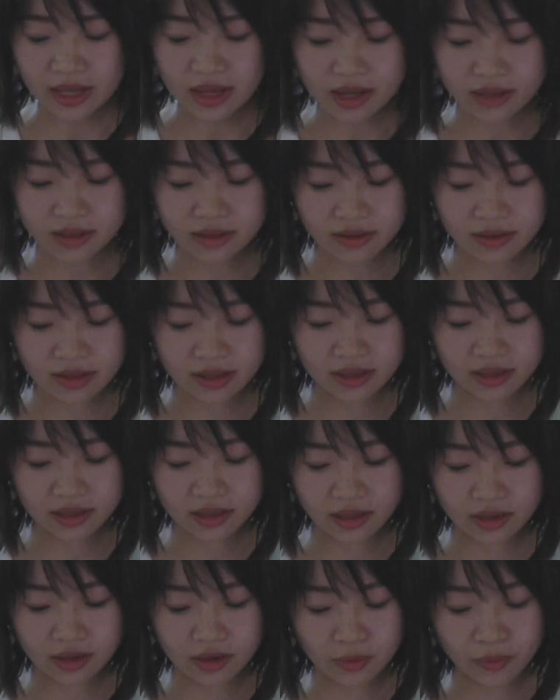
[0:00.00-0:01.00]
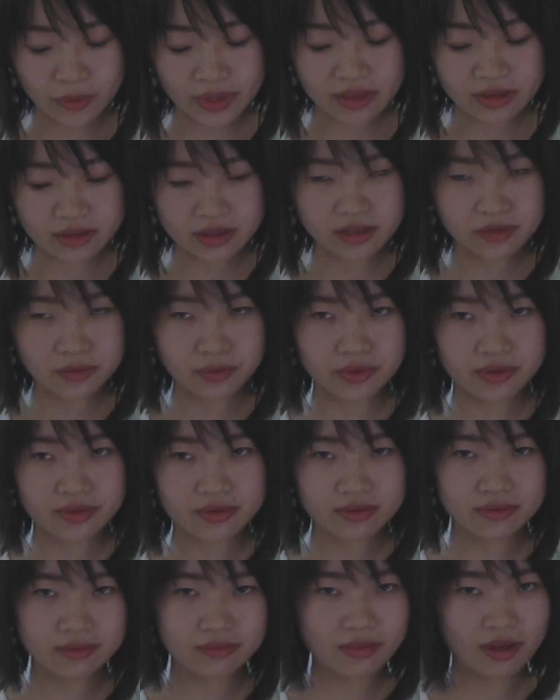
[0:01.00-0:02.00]
and thinking whether it
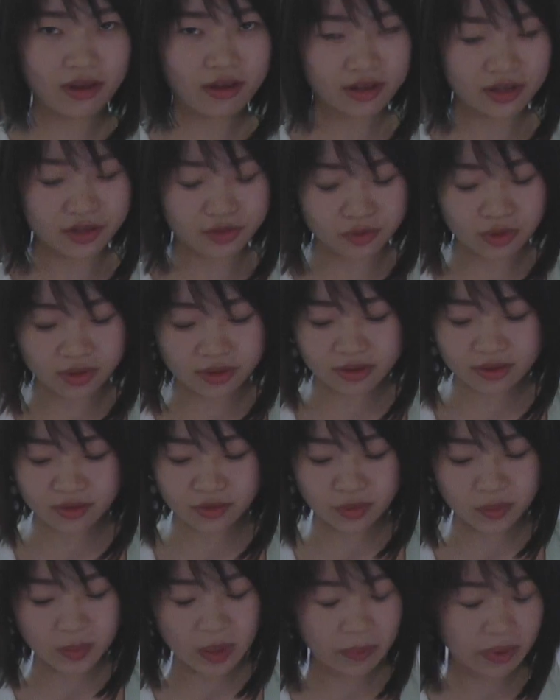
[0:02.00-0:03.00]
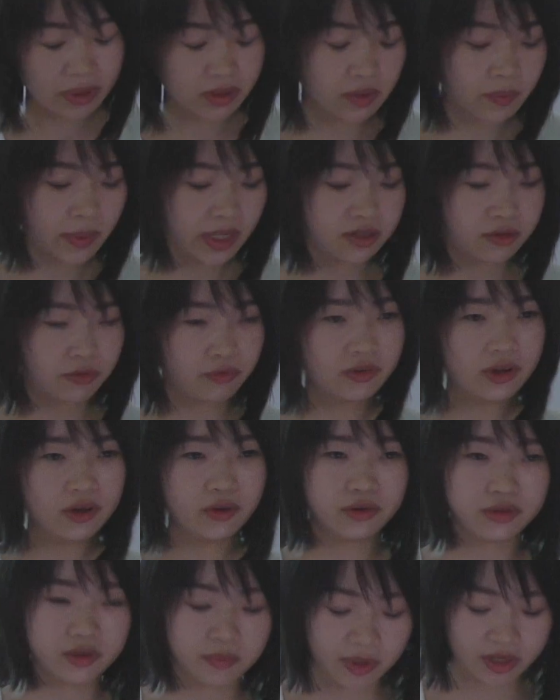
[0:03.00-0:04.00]
was I, Zhuangzi, dreaming about the butterfly,
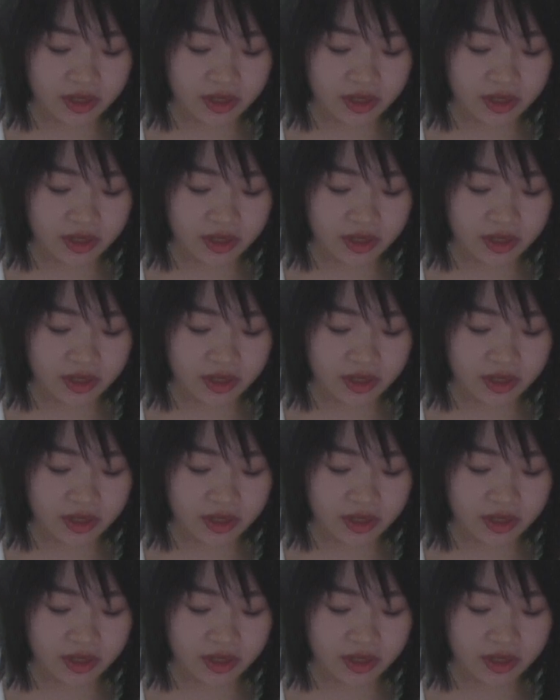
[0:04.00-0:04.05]
or the